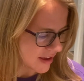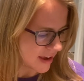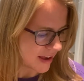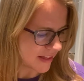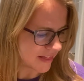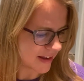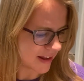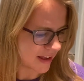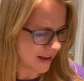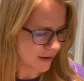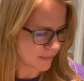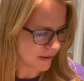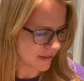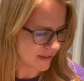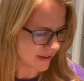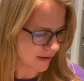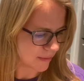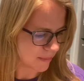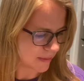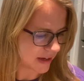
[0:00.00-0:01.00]
And then it had me
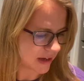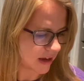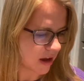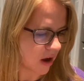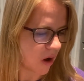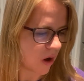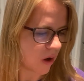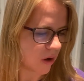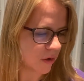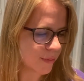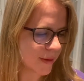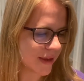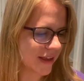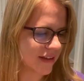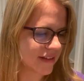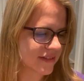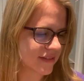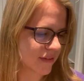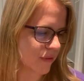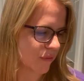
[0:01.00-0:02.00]
thinking, all
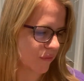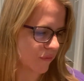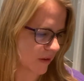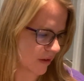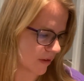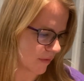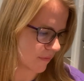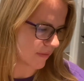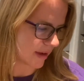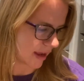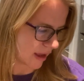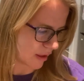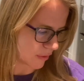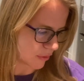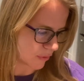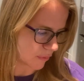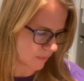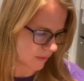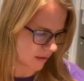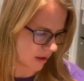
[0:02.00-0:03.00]
because of the fear of
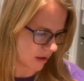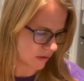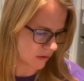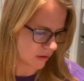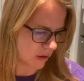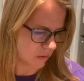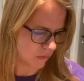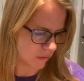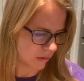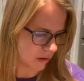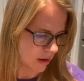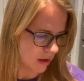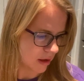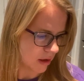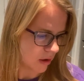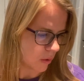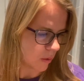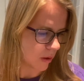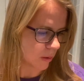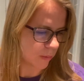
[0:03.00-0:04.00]
death or the unknown,
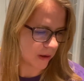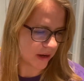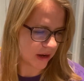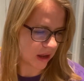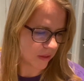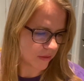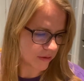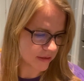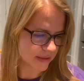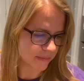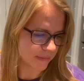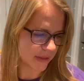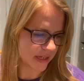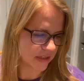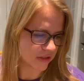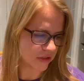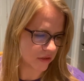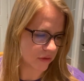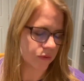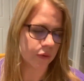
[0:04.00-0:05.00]
or what others may
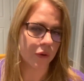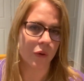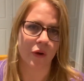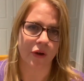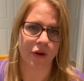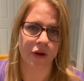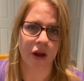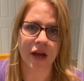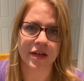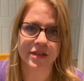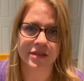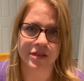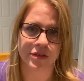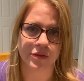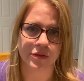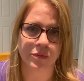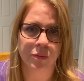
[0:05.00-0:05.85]
do or not do.